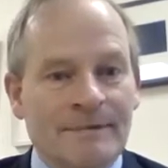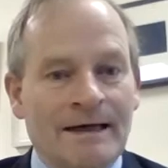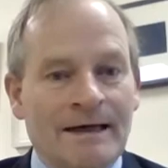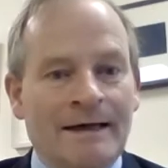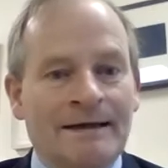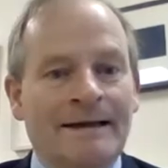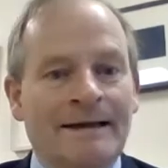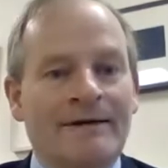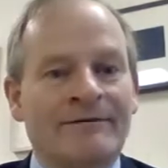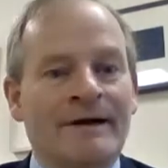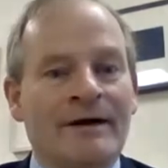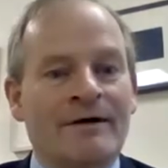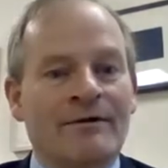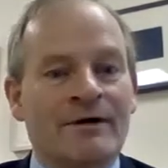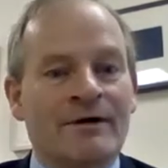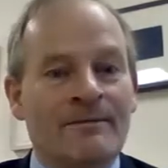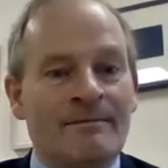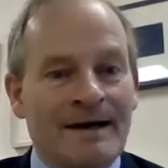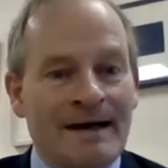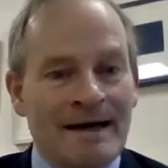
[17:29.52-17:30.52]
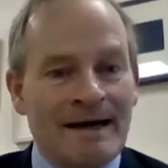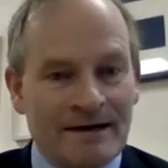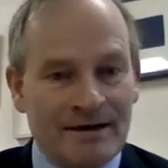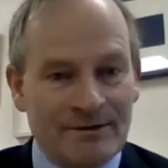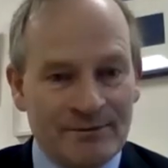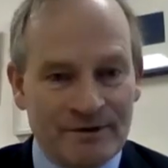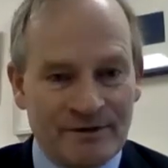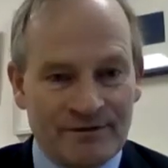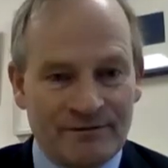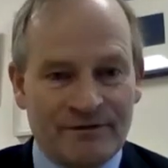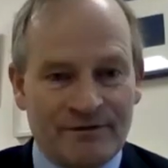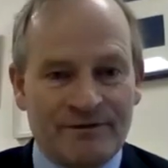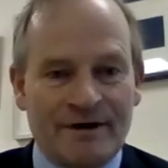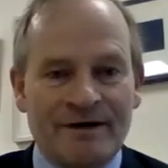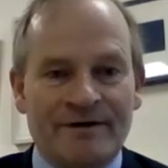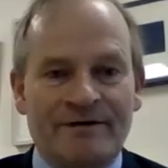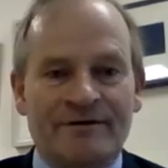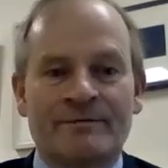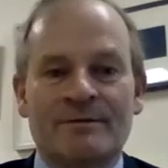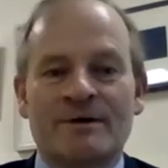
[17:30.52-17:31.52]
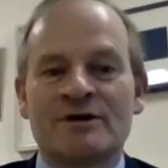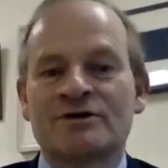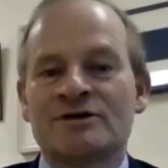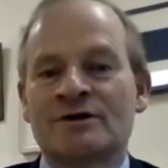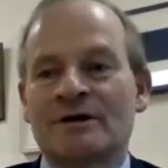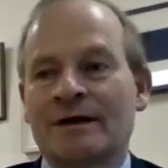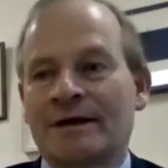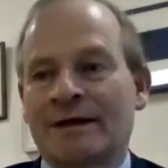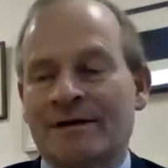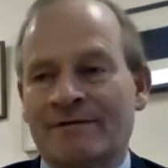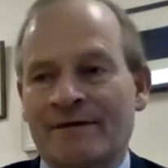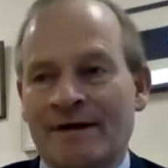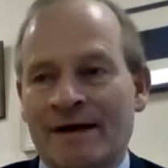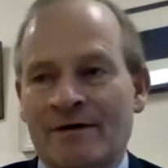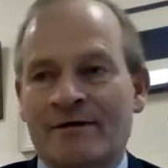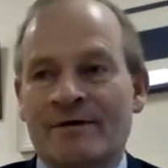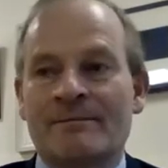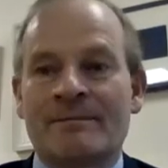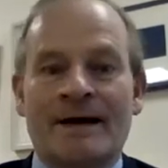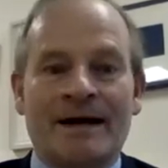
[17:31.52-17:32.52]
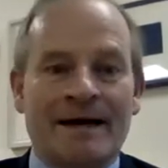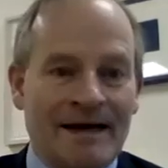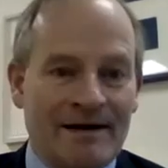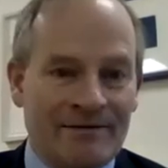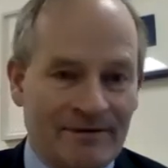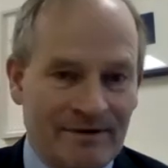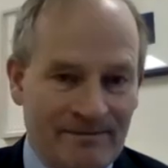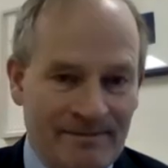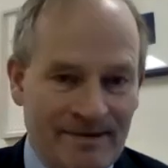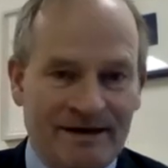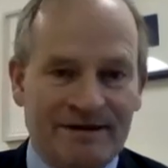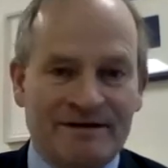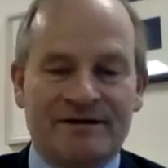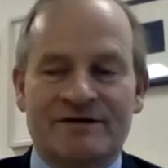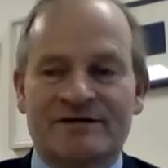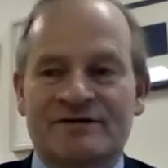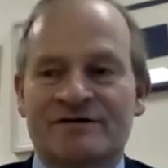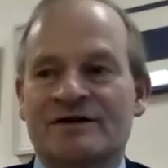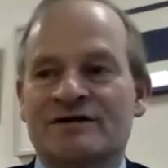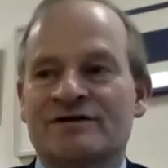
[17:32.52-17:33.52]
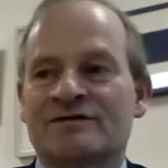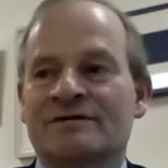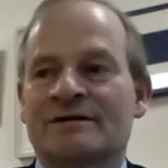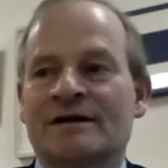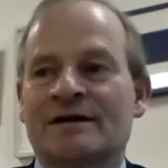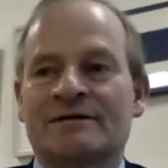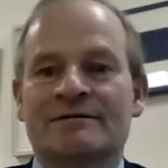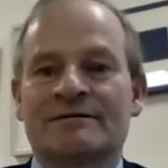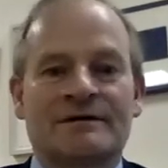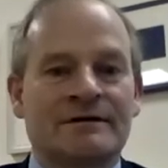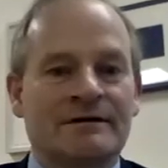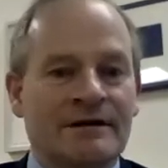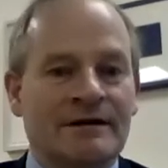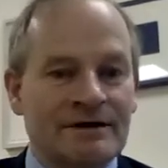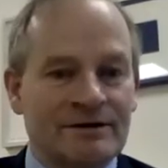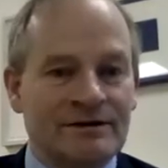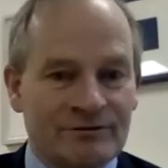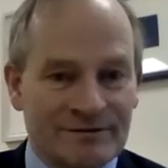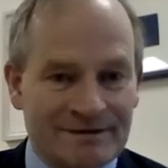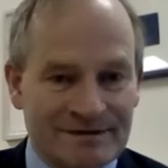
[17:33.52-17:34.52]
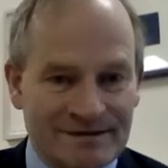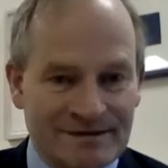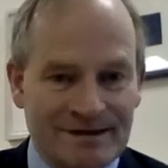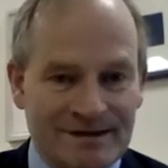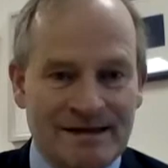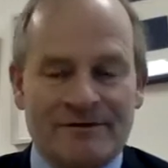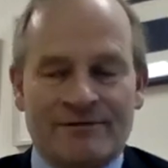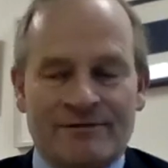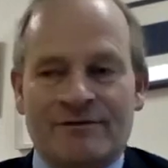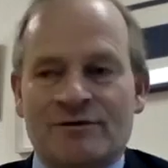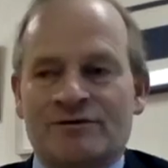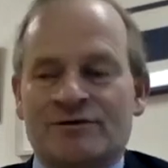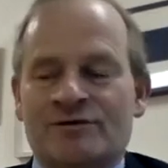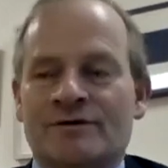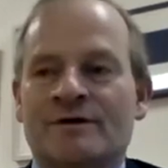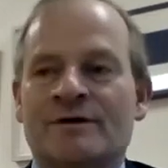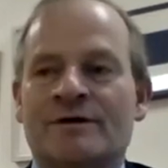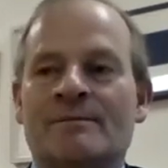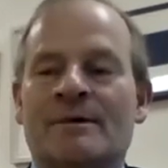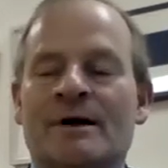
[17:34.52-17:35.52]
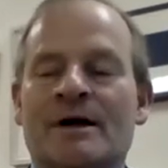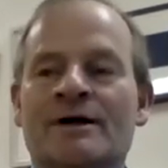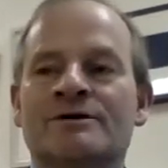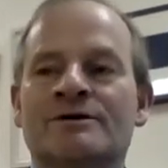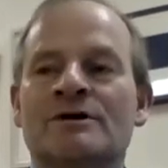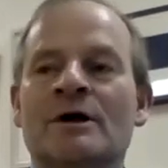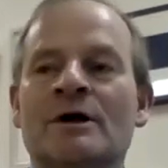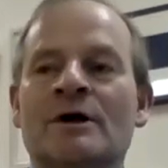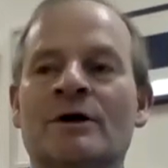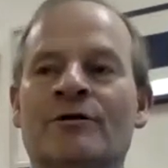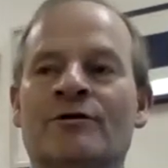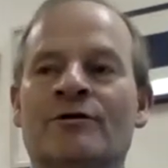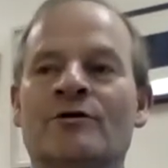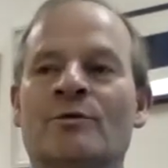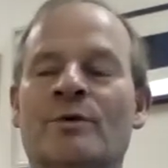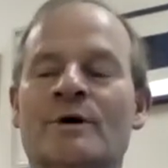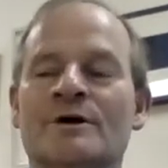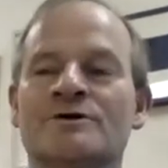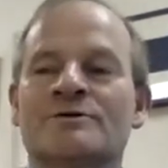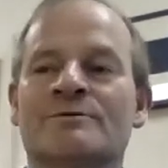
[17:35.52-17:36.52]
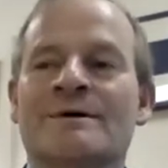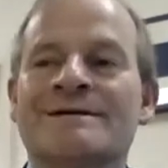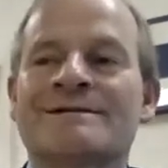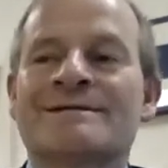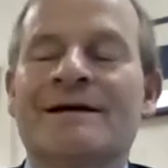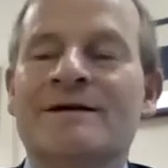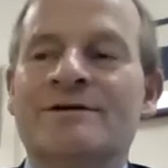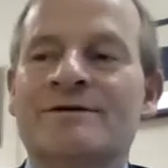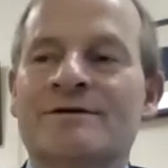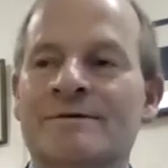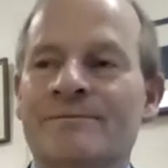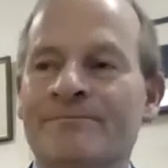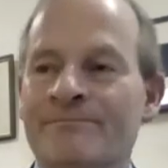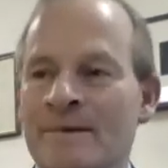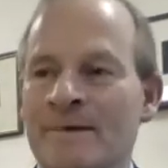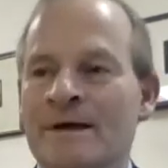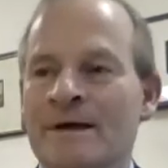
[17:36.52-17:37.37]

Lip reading: And they've now come back. I would have advised them initially, and they've now come back having made the decision that they don't see a future in their marriage. So what do I say to them?